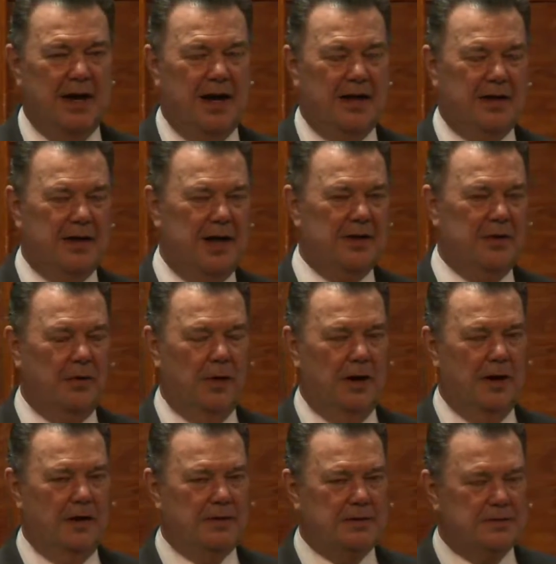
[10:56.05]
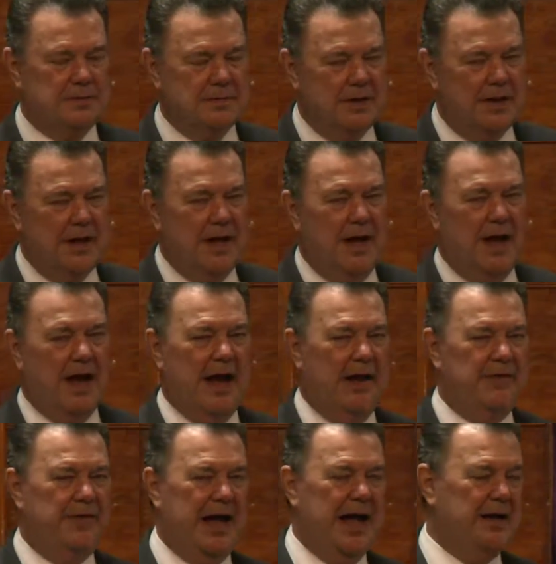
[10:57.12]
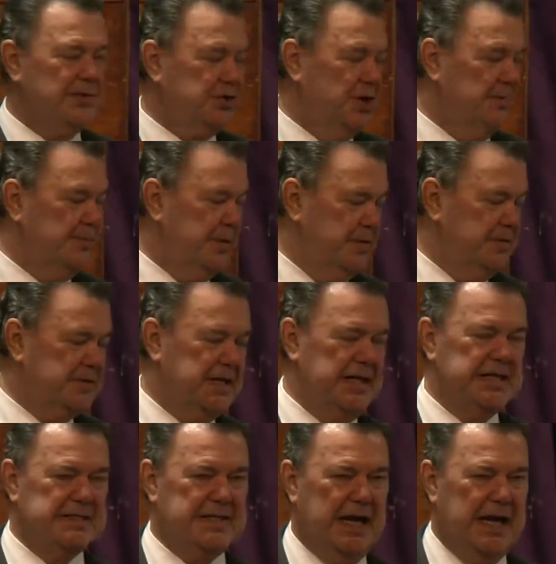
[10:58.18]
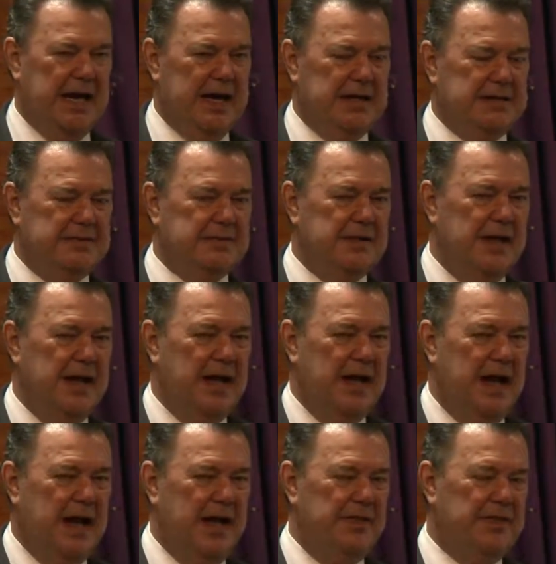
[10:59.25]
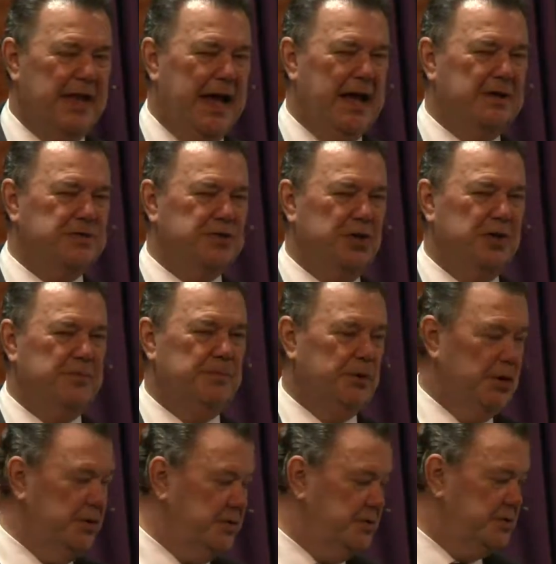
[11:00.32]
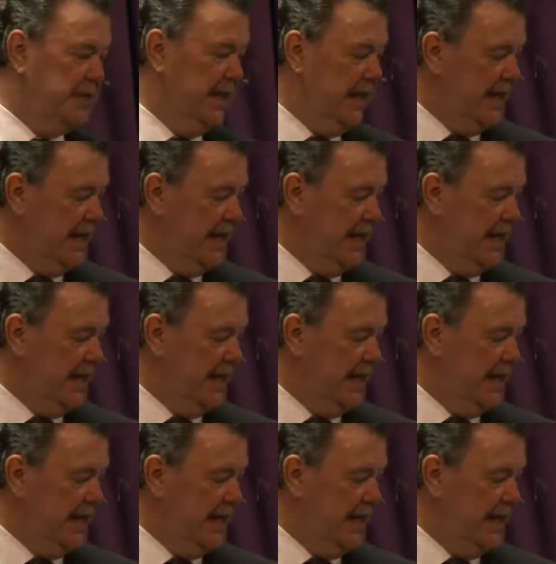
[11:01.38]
In other words, and thou shalt bruise his head, and thou shalt bruise